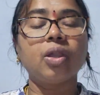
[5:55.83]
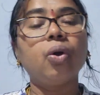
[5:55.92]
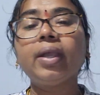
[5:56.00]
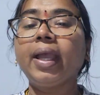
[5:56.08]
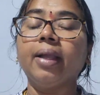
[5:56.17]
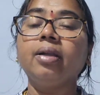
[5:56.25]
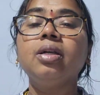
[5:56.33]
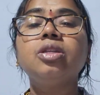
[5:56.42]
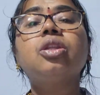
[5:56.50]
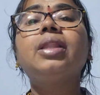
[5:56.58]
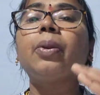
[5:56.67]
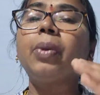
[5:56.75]
Okay,
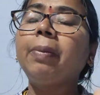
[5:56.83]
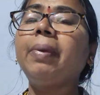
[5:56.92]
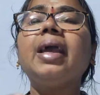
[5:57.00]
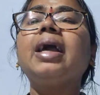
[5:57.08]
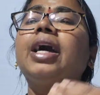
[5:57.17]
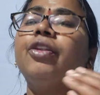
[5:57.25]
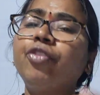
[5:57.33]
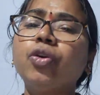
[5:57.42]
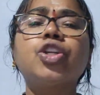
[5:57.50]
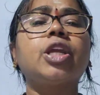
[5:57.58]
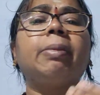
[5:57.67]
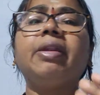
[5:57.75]
so there will be a
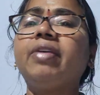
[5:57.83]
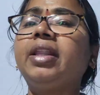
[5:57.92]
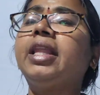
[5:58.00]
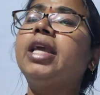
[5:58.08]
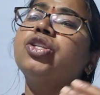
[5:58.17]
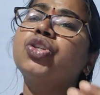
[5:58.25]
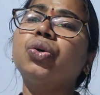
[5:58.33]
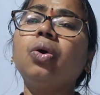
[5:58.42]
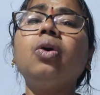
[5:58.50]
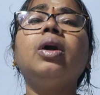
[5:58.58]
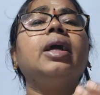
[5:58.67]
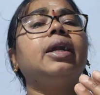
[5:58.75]
confusion between these
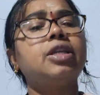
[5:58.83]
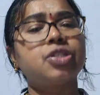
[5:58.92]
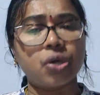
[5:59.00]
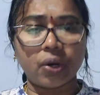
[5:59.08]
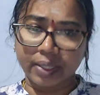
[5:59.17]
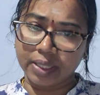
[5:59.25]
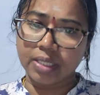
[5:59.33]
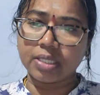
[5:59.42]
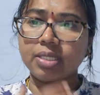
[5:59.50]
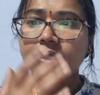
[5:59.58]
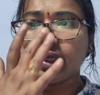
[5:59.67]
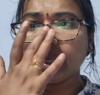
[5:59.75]
two
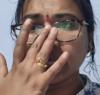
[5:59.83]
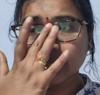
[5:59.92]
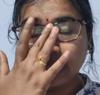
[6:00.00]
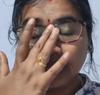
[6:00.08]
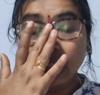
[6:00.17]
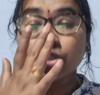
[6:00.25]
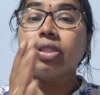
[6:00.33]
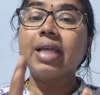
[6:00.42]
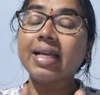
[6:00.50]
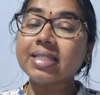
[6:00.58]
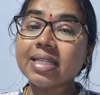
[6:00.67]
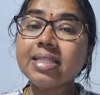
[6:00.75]
disorders. Yes, so
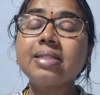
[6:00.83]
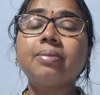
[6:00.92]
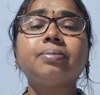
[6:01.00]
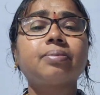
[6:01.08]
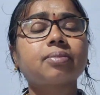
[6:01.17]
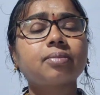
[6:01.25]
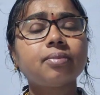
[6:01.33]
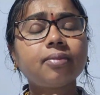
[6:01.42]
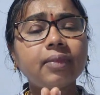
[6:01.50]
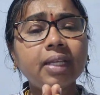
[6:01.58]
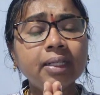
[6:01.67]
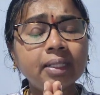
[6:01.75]
that is
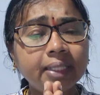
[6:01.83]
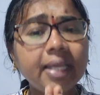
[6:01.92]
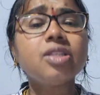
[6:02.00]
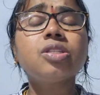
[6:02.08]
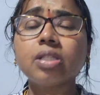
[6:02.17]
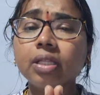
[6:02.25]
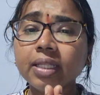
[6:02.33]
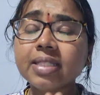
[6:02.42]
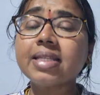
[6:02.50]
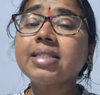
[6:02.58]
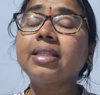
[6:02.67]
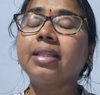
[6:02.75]

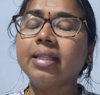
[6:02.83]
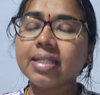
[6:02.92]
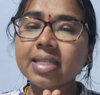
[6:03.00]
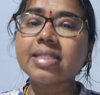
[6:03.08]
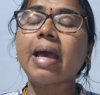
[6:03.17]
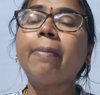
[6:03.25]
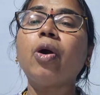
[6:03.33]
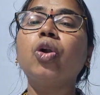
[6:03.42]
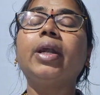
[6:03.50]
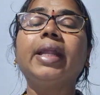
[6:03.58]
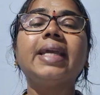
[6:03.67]
this is about